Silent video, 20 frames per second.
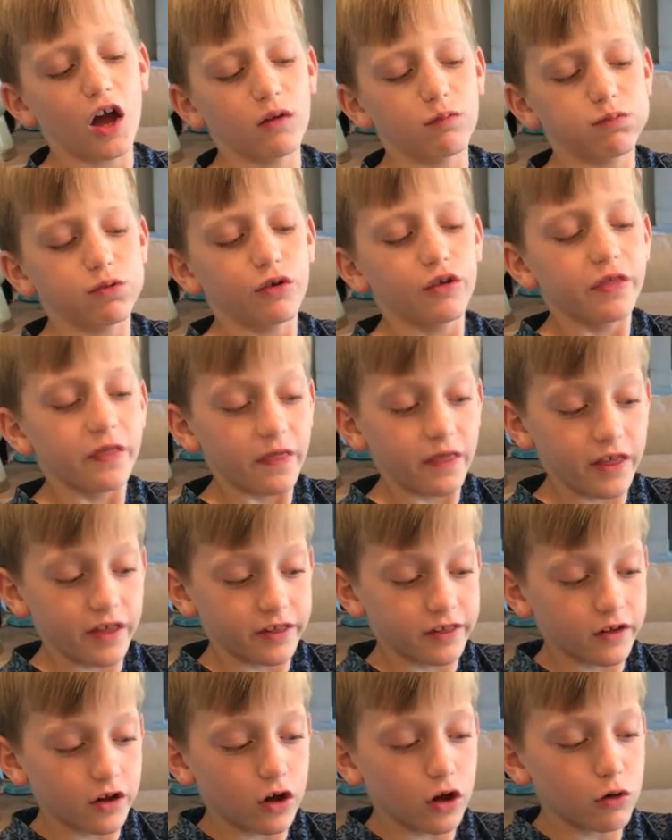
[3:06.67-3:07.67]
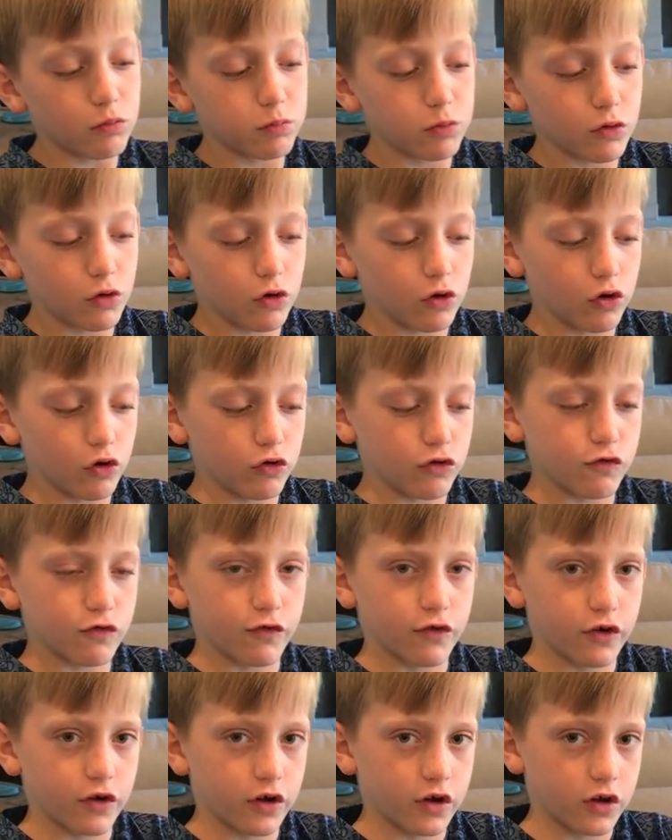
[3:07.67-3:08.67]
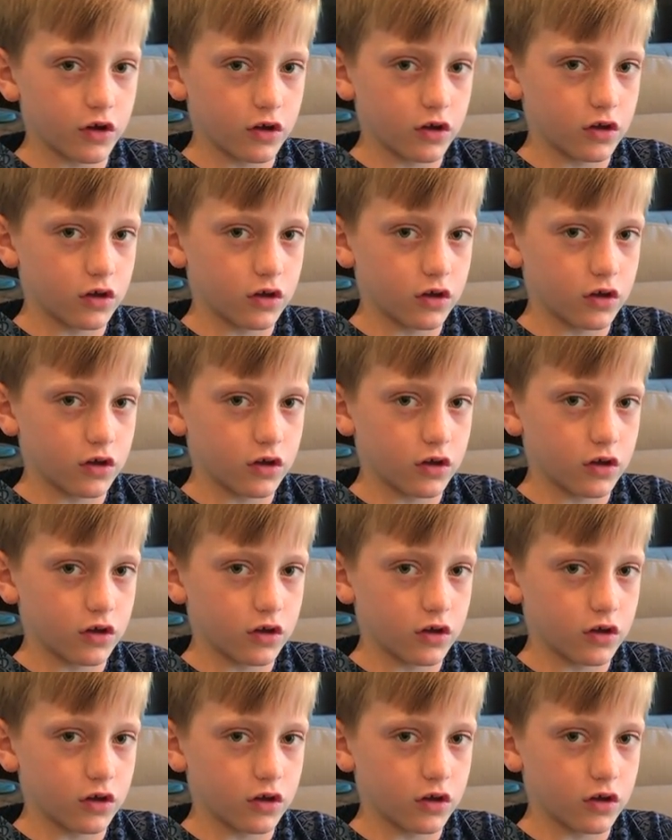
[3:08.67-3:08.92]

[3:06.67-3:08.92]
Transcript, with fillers: I put this cup over it.